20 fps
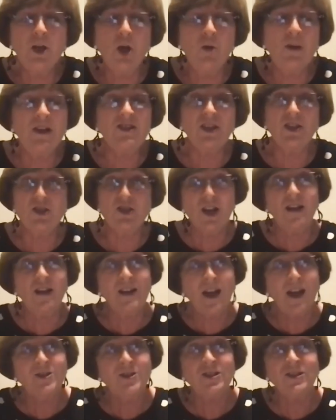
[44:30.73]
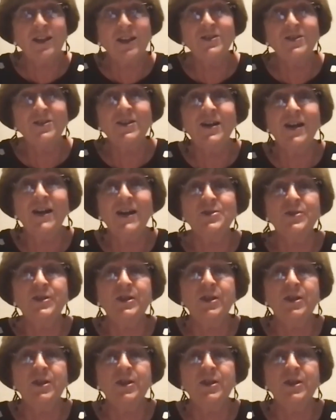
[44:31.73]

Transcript: home, I said, John, how'd you like the concert?